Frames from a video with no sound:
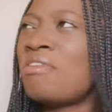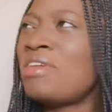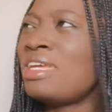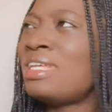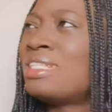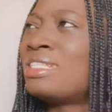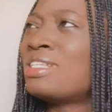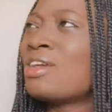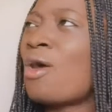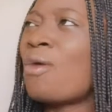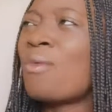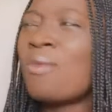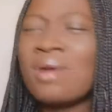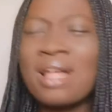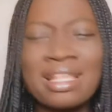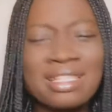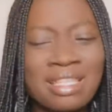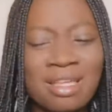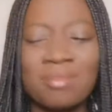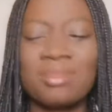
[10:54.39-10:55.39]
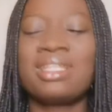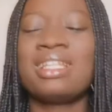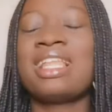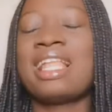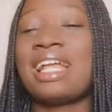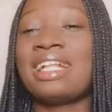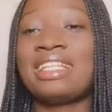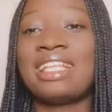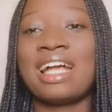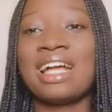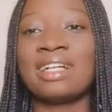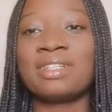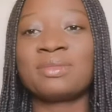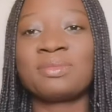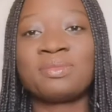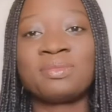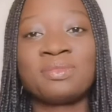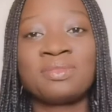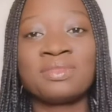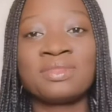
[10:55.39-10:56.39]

we eating or something like that.